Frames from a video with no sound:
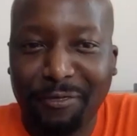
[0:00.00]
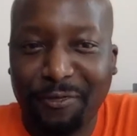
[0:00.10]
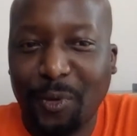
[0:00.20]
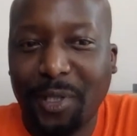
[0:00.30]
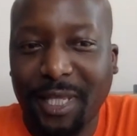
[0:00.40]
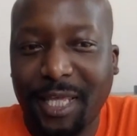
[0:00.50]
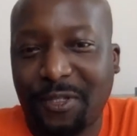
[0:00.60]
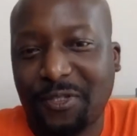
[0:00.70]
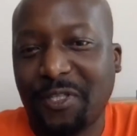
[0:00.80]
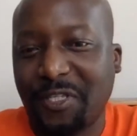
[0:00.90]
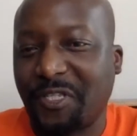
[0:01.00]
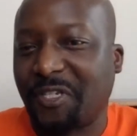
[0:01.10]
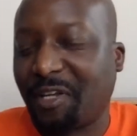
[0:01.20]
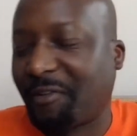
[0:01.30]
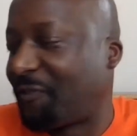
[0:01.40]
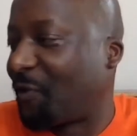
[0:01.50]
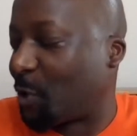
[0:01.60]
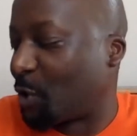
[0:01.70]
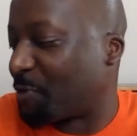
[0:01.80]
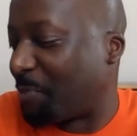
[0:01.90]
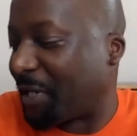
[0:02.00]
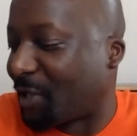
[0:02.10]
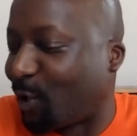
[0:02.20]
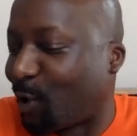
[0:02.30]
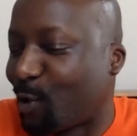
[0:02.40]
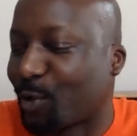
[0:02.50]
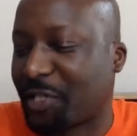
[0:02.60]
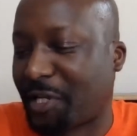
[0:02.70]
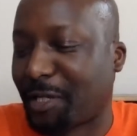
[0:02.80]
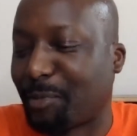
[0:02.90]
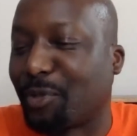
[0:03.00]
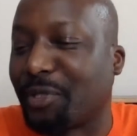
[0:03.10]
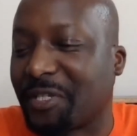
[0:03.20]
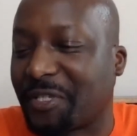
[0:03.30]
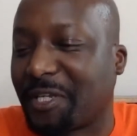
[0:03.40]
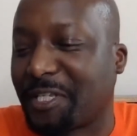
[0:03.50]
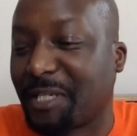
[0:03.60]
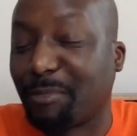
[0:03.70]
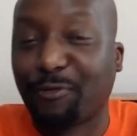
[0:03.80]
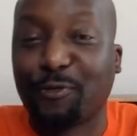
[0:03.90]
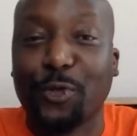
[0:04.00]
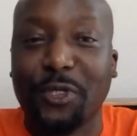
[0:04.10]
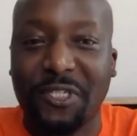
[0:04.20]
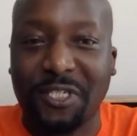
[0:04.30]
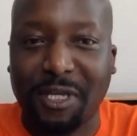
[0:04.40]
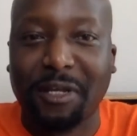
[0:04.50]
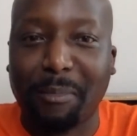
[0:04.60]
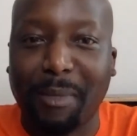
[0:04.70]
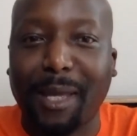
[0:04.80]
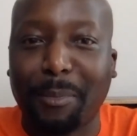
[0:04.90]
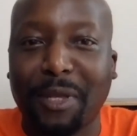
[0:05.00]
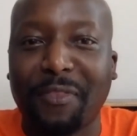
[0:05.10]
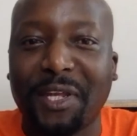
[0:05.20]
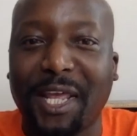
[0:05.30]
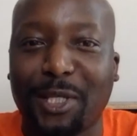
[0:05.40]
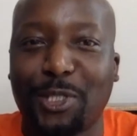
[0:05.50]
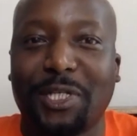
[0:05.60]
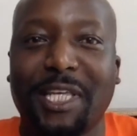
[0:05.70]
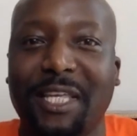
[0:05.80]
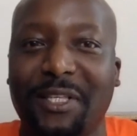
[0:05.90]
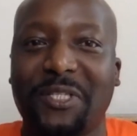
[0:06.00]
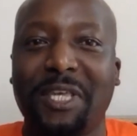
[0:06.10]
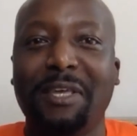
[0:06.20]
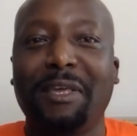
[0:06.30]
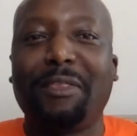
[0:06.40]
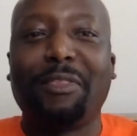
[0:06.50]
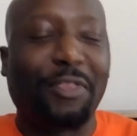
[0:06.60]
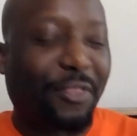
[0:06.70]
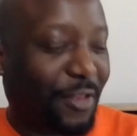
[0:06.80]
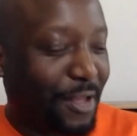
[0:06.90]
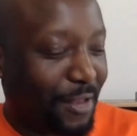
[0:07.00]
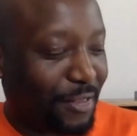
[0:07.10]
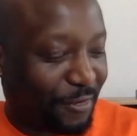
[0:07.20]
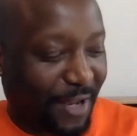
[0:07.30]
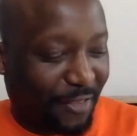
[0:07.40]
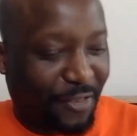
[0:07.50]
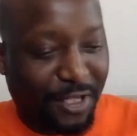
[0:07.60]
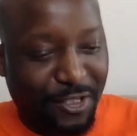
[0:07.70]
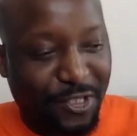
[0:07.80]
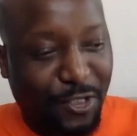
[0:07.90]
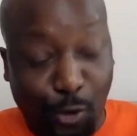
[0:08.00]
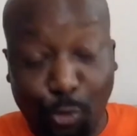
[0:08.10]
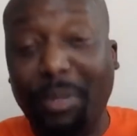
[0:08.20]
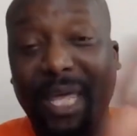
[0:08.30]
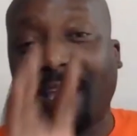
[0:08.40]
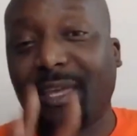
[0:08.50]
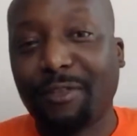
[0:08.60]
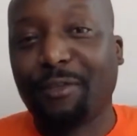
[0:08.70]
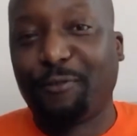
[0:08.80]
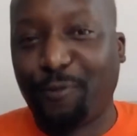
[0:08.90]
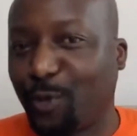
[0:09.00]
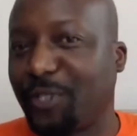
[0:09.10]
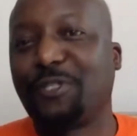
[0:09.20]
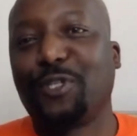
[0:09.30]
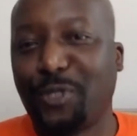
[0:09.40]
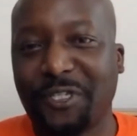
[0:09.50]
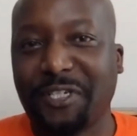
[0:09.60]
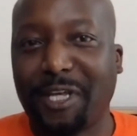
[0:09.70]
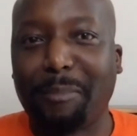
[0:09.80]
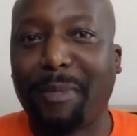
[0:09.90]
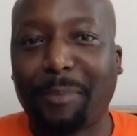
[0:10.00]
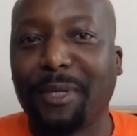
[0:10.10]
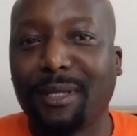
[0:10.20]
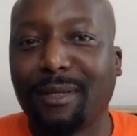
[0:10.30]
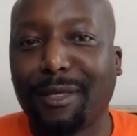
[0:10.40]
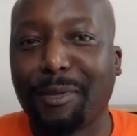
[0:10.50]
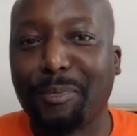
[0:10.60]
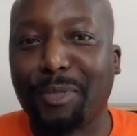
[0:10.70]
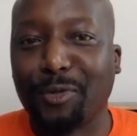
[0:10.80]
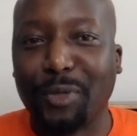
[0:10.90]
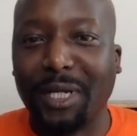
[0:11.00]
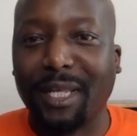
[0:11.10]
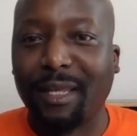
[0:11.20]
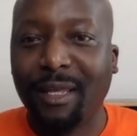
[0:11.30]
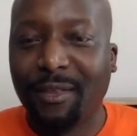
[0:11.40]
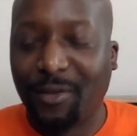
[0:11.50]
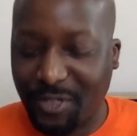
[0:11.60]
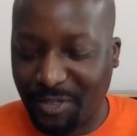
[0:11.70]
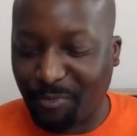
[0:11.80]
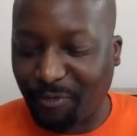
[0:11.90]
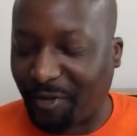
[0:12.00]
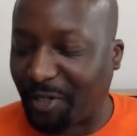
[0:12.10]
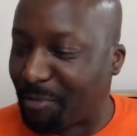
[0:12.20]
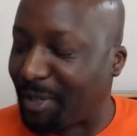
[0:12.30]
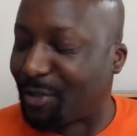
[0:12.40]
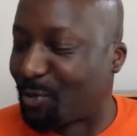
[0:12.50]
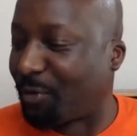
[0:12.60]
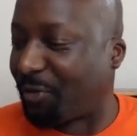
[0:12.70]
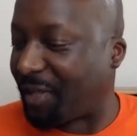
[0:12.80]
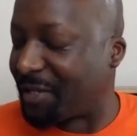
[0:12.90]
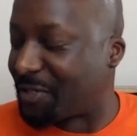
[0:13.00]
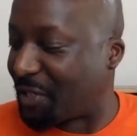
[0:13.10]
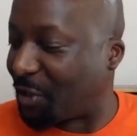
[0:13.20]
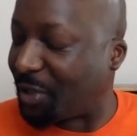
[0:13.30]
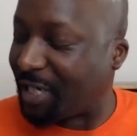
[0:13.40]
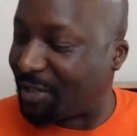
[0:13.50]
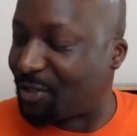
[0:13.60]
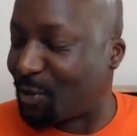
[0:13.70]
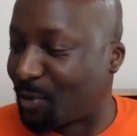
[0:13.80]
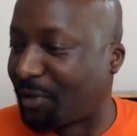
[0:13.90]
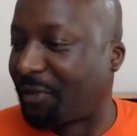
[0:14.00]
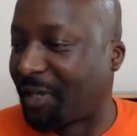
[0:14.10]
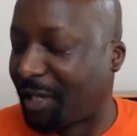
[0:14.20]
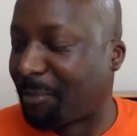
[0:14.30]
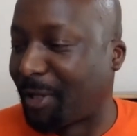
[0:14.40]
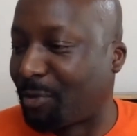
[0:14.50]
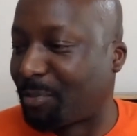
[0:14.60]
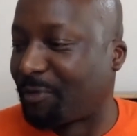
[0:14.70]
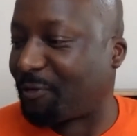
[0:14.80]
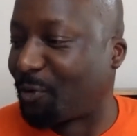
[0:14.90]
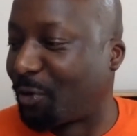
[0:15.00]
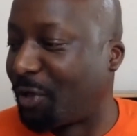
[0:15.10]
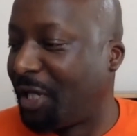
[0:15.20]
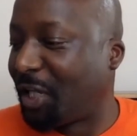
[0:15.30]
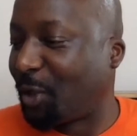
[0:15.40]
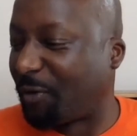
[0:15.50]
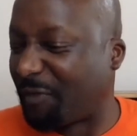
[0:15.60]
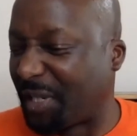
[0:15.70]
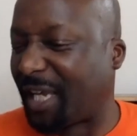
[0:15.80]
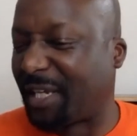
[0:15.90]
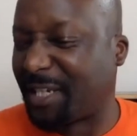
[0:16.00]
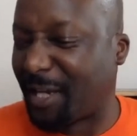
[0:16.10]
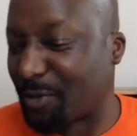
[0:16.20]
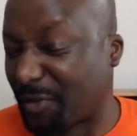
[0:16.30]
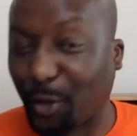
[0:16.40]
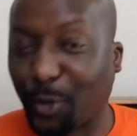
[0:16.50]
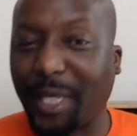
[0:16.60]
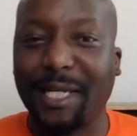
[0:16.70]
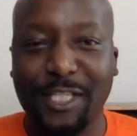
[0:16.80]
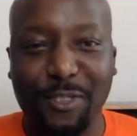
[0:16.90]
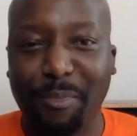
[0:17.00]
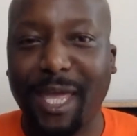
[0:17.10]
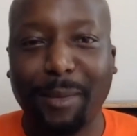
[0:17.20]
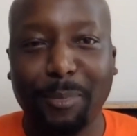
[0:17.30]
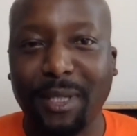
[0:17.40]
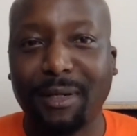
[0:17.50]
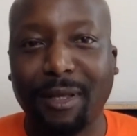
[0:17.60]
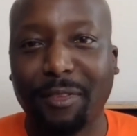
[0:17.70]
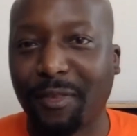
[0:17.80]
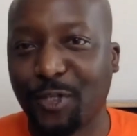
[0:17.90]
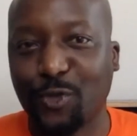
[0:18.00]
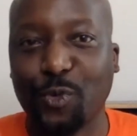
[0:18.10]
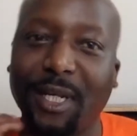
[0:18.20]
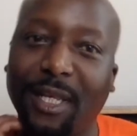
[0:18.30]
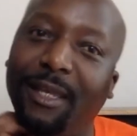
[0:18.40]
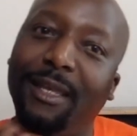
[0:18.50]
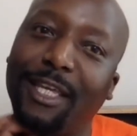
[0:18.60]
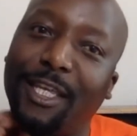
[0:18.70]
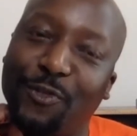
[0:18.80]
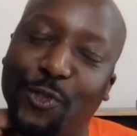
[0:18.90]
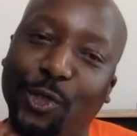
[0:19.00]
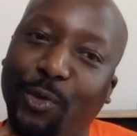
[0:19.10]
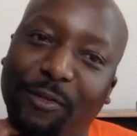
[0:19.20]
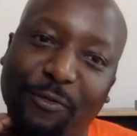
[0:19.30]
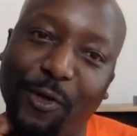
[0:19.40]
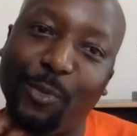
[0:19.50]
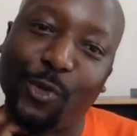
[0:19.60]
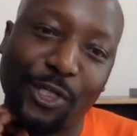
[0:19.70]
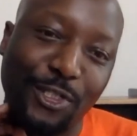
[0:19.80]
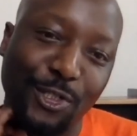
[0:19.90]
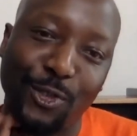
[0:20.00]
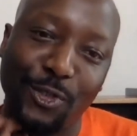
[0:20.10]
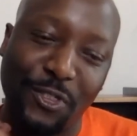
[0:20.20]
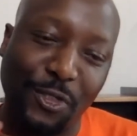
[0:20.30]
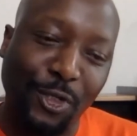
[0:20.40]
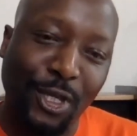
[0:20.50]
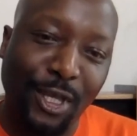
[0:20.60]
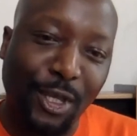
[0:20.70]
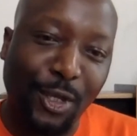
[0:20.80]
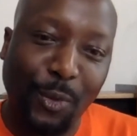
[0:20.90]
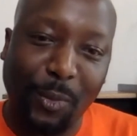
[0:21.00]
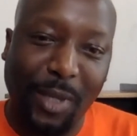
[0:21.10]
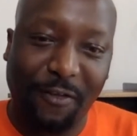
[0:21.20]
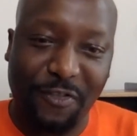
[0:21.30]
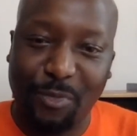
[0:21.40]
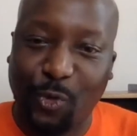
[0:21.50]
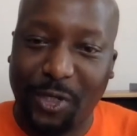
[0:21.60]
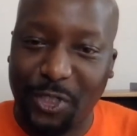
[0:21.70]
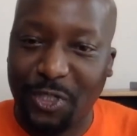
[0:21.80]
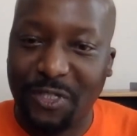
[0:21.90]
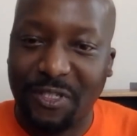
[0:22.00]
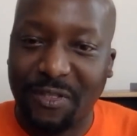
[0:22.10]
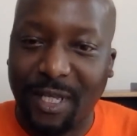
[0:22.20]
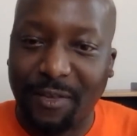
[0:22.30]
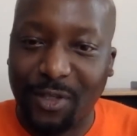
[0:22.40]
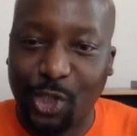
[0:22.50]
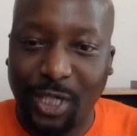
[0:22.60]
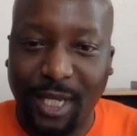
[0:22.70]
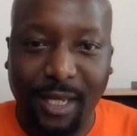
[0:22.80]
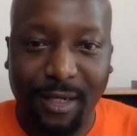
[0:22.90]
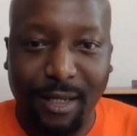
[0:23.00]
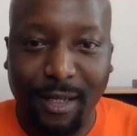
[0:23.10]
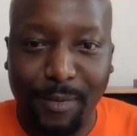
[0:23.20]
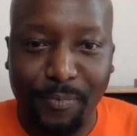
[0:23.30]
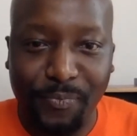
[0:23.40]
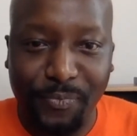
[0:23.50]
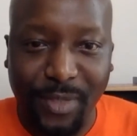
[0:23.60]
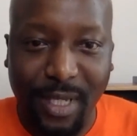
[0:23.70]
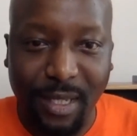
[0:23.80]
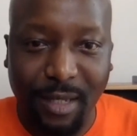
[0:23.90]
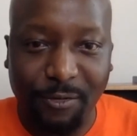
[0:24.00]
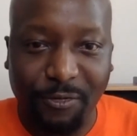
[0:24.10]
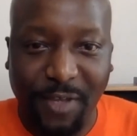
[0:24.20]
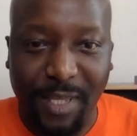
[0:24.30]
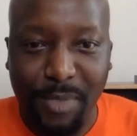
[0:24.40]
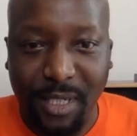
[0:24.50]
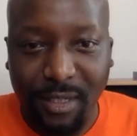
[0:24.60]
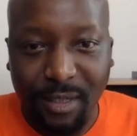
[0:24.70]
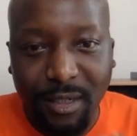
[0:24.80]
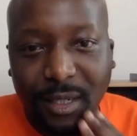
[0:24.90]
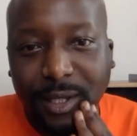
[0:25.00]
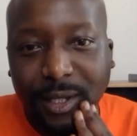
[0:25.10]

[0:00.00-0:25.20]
feel like it's the stuff you should spend a long time on discussing before you start a map, and then actually it's the fact that it's so big that forces you to start mapping. But it really, there are some fundamental things that you need to do and think about before you even get down to the, okay, let's map. And I think this really gives you a great framework to do so. We have some questions in the chat. Fabian